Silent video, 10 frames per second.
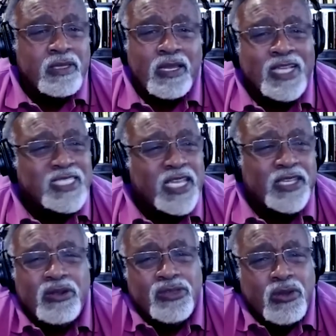I say, you
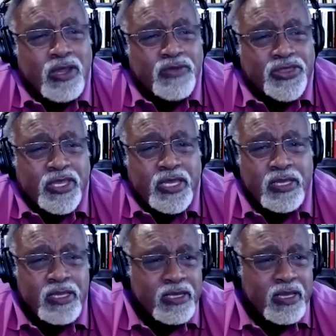don't know
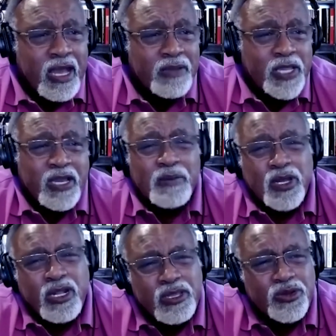everything. I mean, come on,
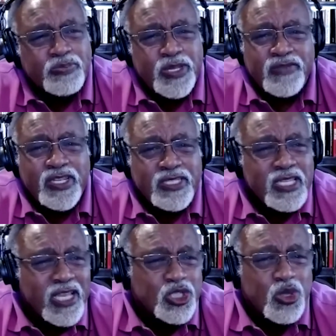a little bit of
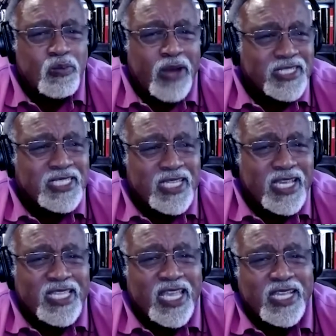intellectual modesty
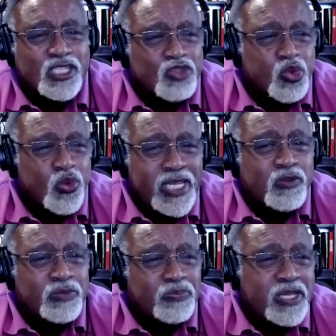at the age of 20
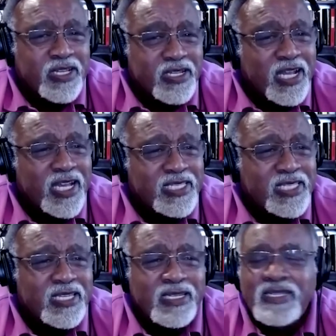would be a good
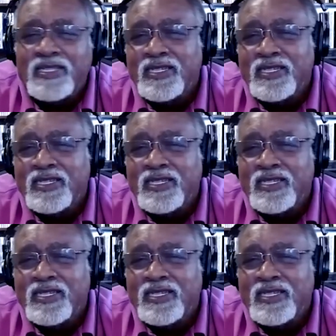idea.